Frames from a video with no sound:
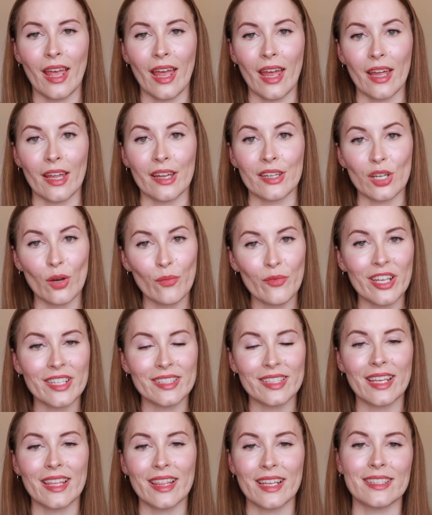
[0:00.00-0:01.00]
And
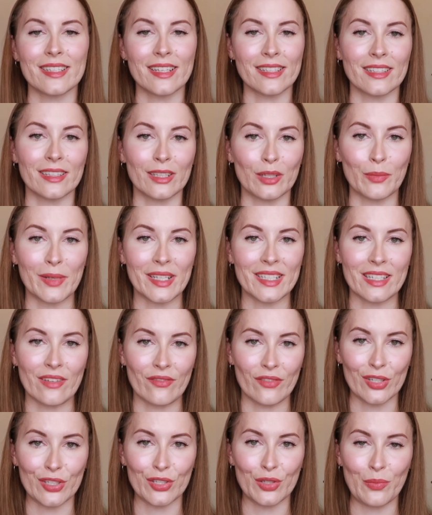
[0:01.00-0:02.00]
obviously this is a little bit
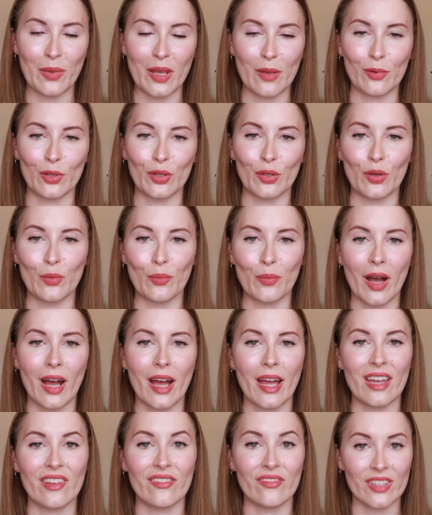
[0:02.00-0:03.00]
different to people who buy